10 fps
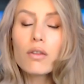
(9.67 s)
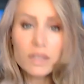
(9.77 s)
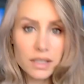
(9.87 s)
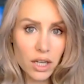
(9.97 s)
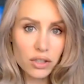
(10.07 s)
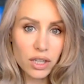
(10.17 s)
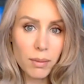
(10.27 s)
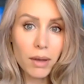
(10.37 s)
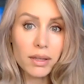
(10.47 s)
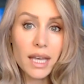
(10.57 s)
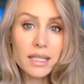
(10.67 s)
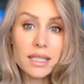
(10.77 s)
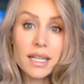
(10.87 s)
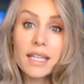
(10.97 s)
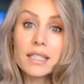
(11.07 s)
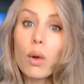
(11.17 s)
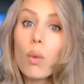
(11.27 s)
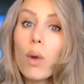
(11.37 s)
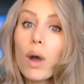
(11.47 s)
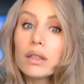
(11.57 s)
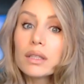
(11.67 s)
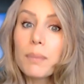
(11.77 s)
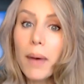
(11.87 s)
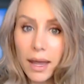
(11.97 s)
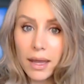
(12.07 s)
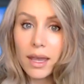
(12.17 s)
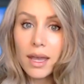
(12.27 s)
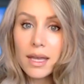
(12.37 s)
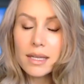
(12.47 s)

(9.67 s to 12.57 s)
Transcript: recession, about yesterday's World Bank